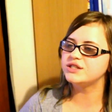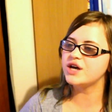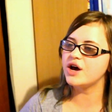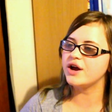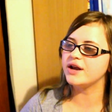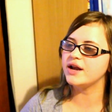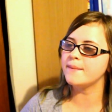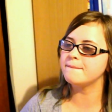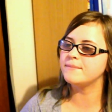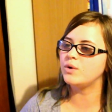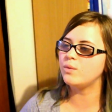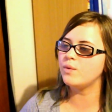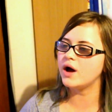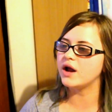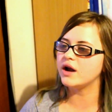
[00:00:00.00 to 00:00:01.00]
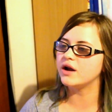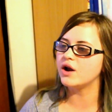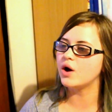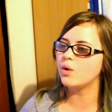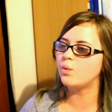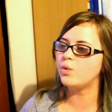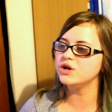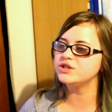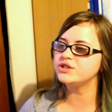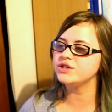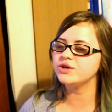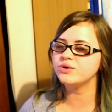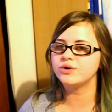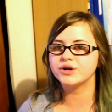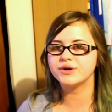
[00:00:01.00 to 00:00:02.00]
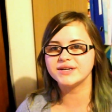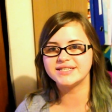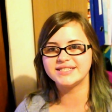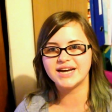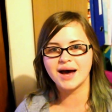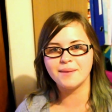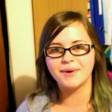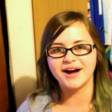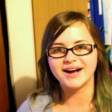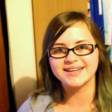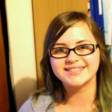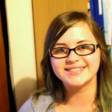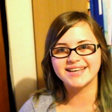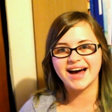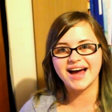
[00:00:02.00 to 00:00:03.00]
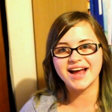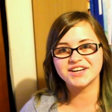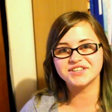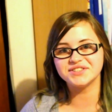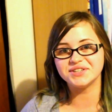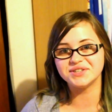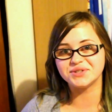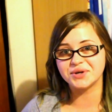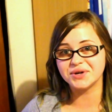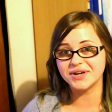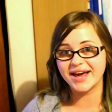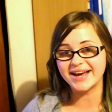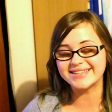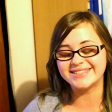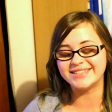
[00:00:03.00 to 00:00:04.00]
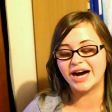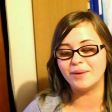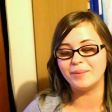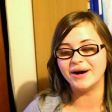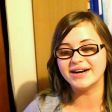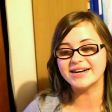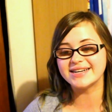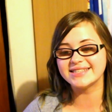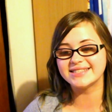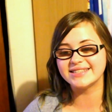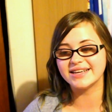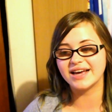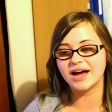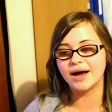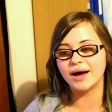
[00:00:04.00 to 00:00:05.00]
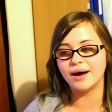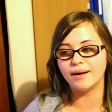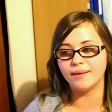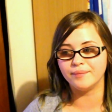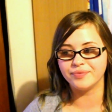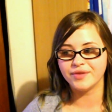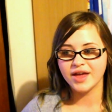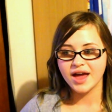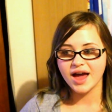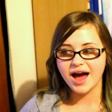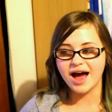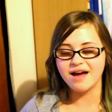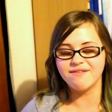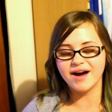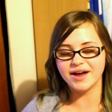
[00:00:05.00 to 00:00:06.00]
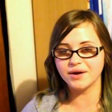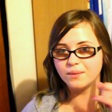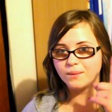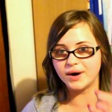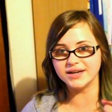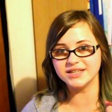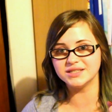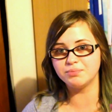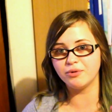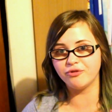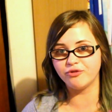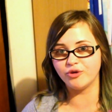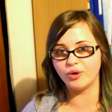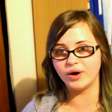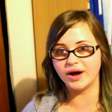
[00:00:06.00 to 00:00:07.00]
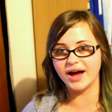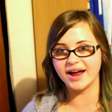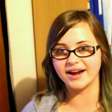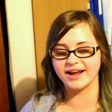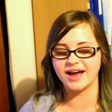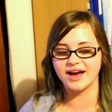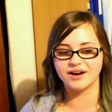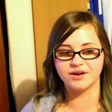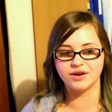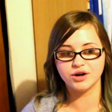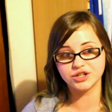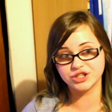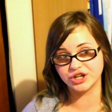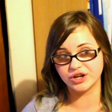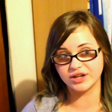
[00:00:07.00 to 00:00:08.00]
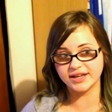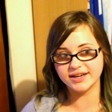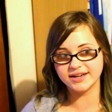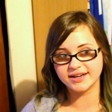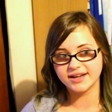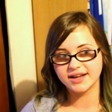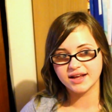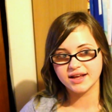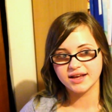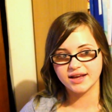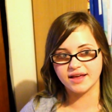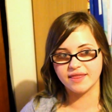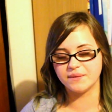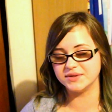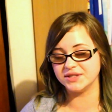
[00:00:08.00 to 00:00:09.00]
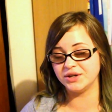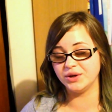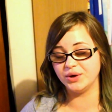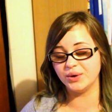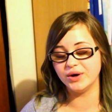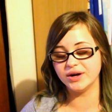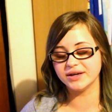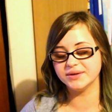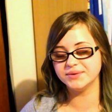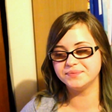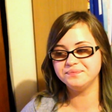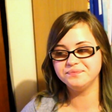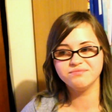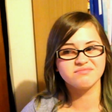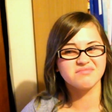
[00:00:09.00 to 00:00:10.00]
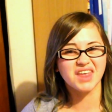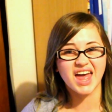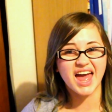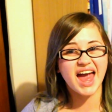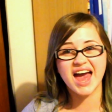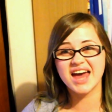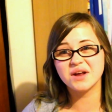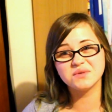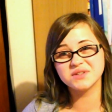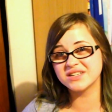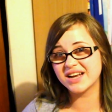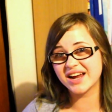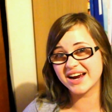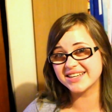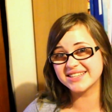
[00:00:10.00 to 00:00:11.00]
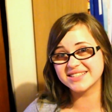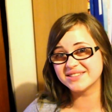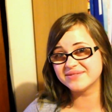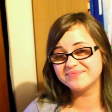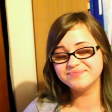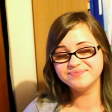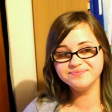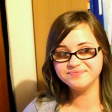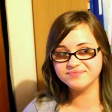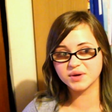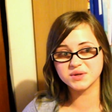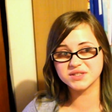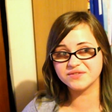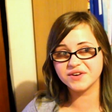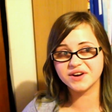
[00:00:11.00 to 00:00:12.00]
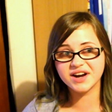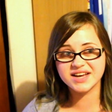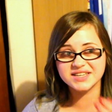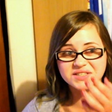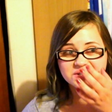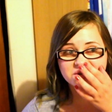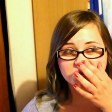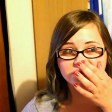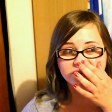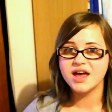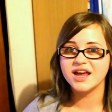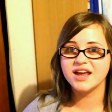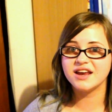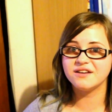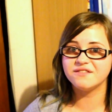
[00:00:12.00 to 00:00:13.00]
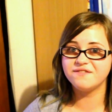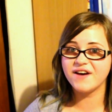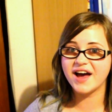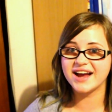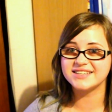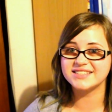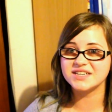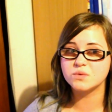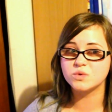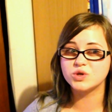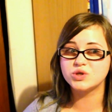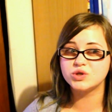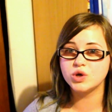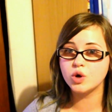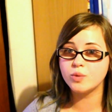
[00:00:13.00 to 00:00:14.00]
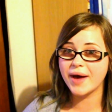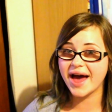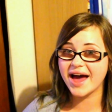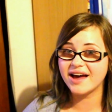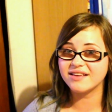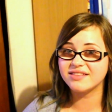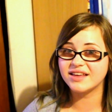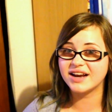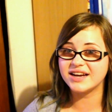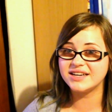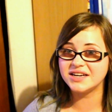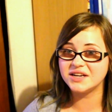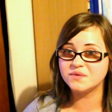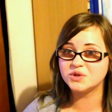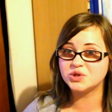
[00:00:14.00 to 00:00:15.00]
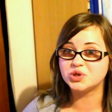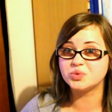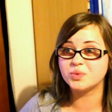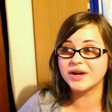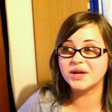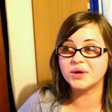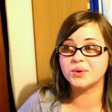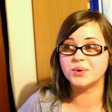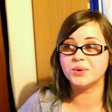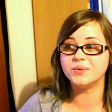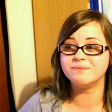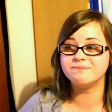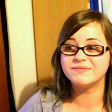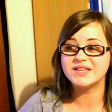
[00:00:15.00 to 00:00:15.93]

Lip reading: So number one, what do you order at Starbucks? I actually don't like Starbucks. I've had it once before and I had a hot chocolate and that was in New York and it wasn't nice. It wasn't very nice at all. In fact, it was so bad that I didn't even drink it all.